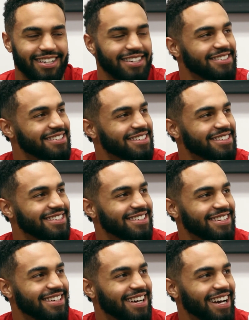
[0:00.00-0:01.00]
I don't know.
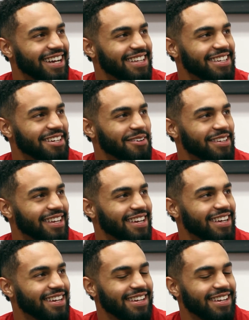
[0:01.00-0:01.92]
I got to think about that.